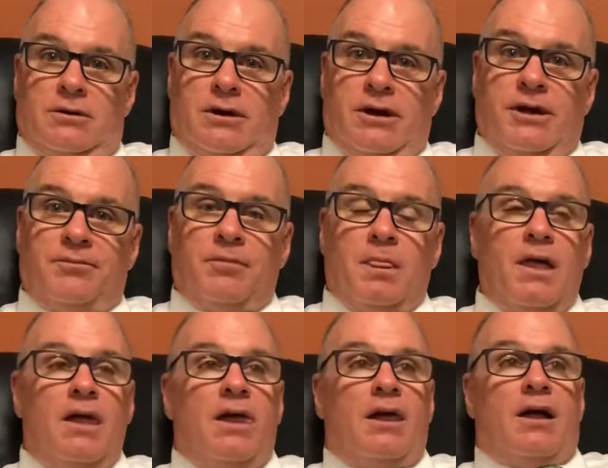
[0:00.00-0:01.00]
Okay.
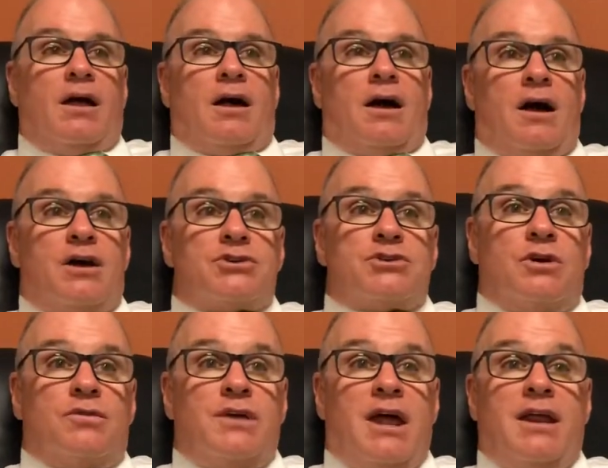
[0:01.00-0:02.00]

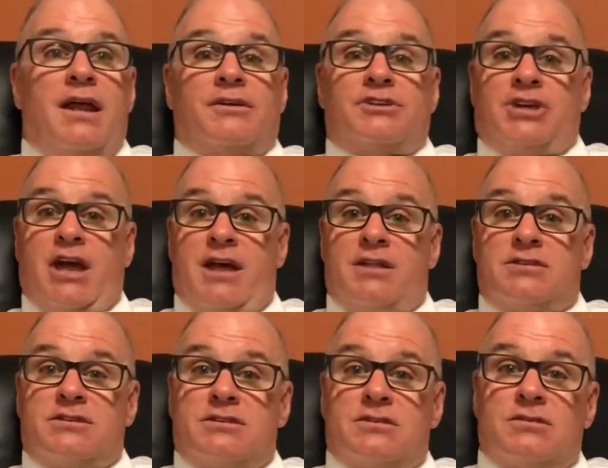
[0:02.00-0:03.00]
Also, if you had a
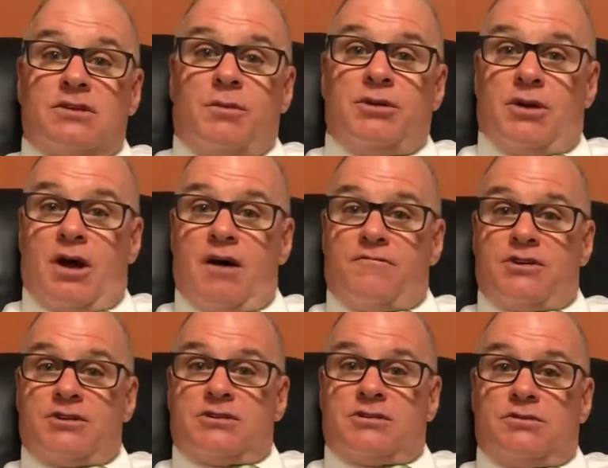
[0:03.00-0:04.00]
chance to come in the
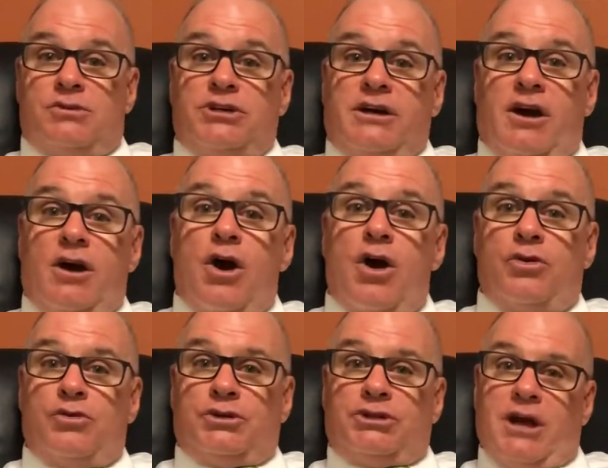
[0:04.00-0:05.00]
office to check out our
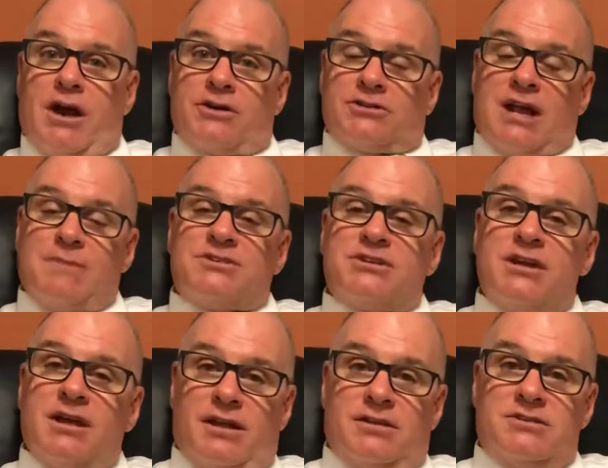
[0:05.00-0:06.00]
new chairs that I'm
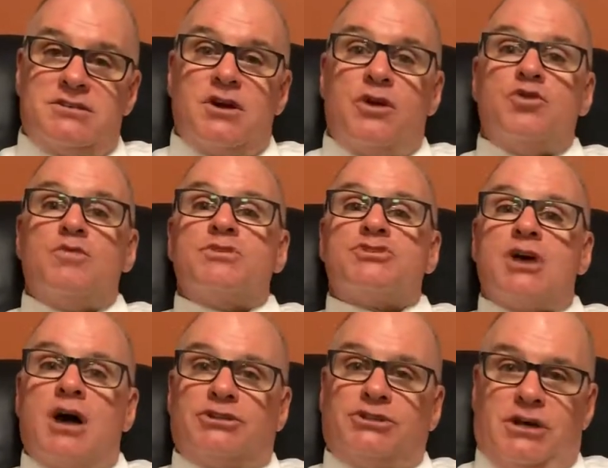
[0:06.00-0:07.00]
sitting in. These are our new
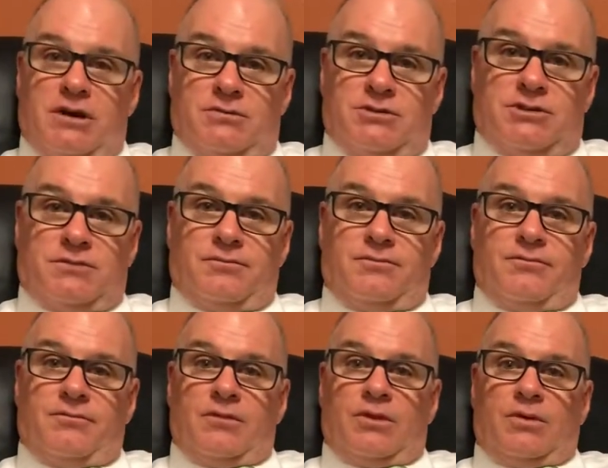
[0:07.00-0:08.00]
massage chairs.
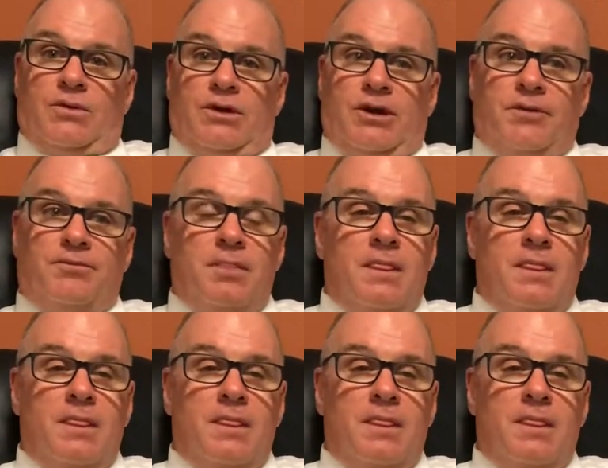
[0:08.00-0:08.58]
Okay.